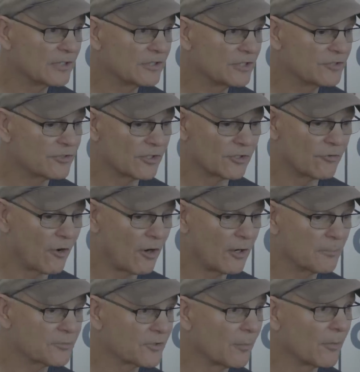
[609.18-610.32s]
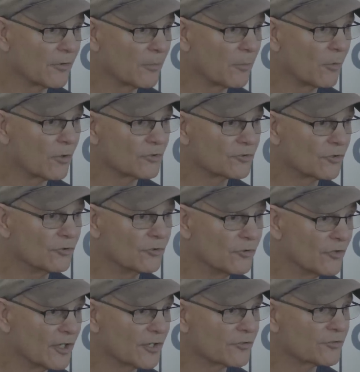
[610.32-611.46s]
it's easy to draw up something on the board, let's go do
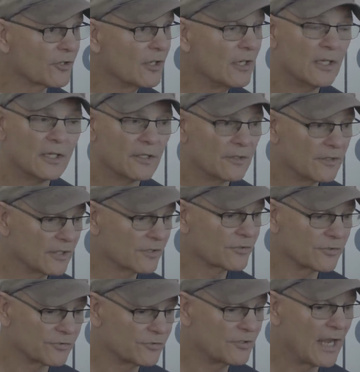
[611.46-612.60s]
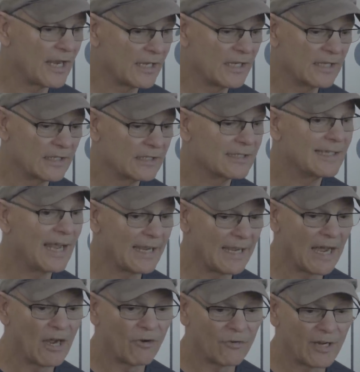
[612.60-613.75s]
this. This is day in, day
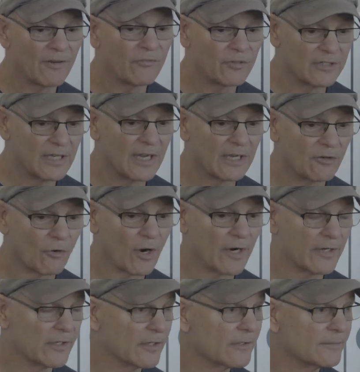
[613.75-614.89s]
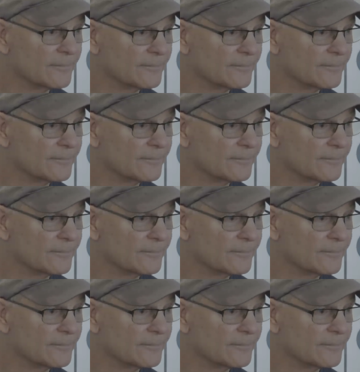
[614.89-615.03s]
out, everyday grind.